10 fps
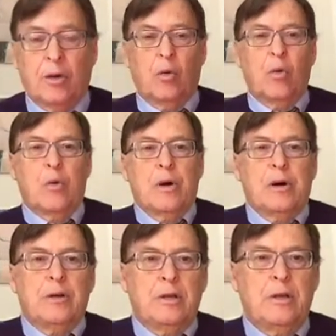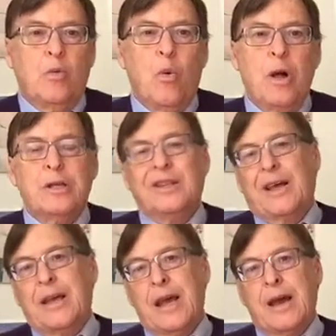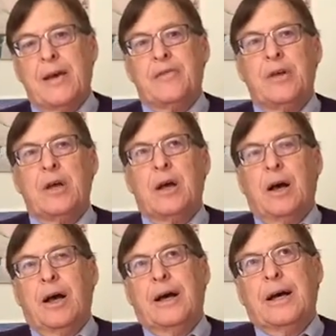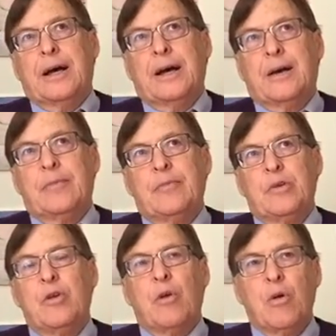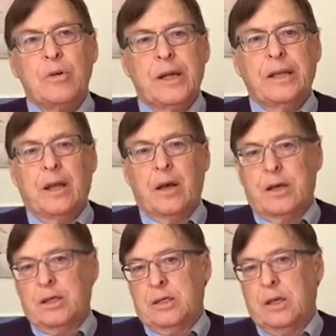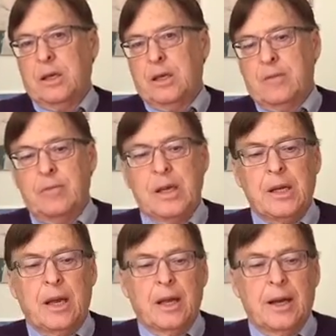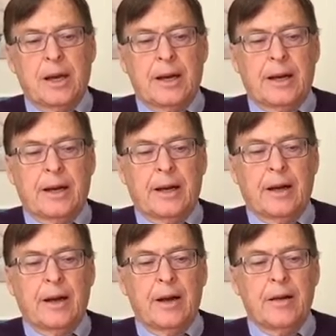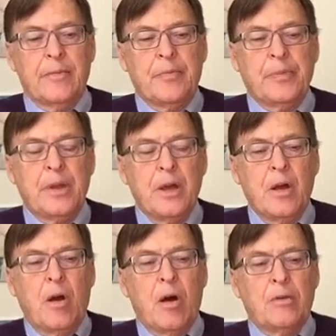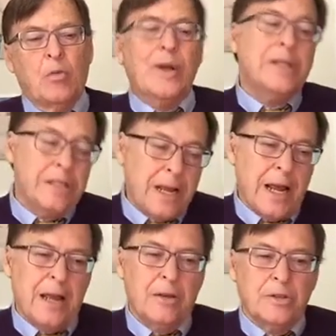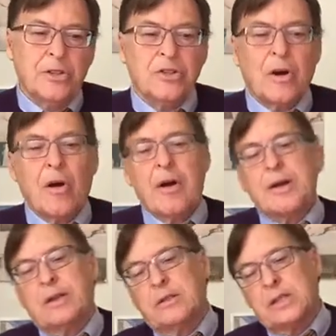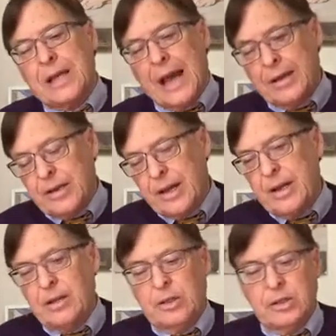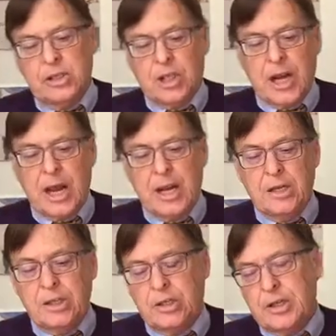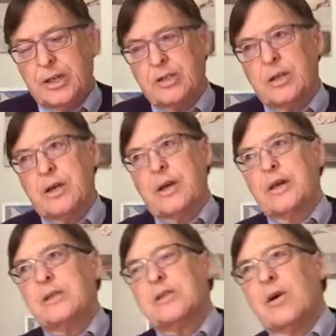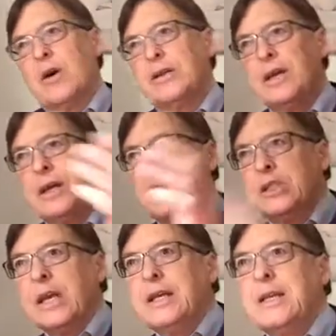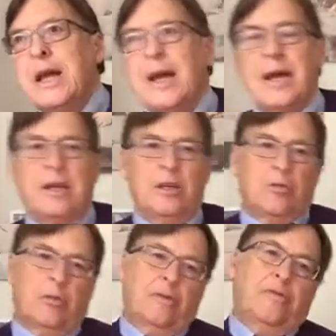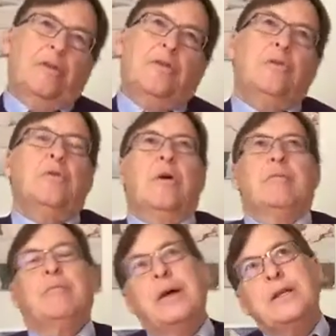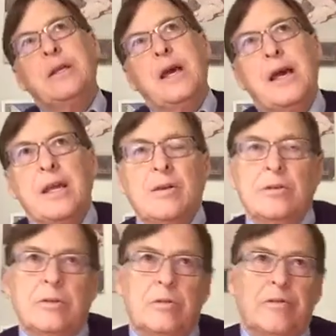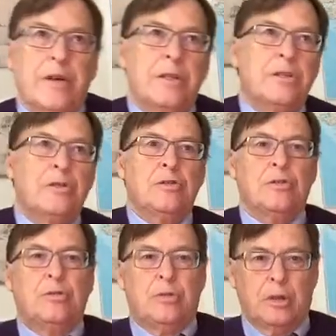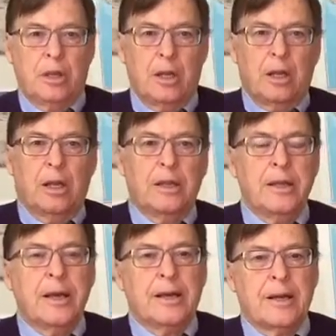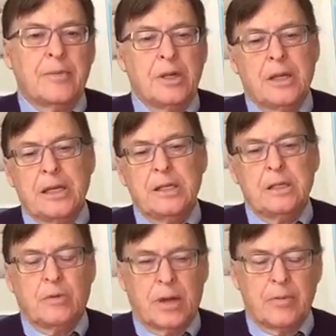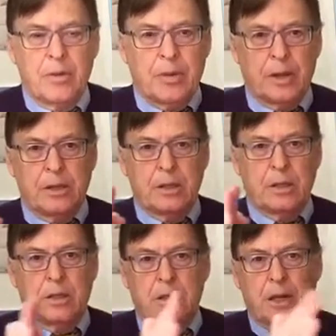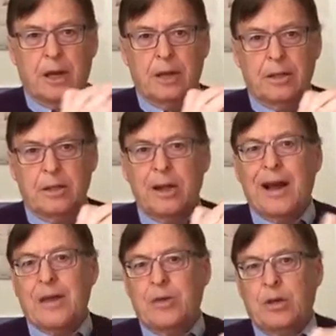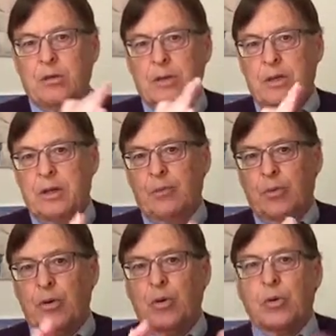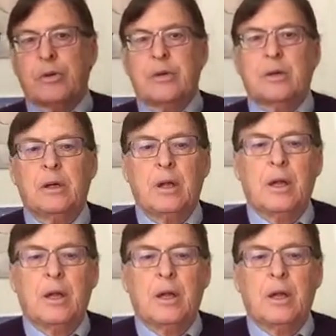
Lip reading: or you want to have your own deadlines, meaning on Wednesday you'll start, on Saturday you'll exchange suggestions, on Sunday you'll review, on Monday you'll do phase 2, and like that. I mean, that's what I mean by the timing or the tempo or the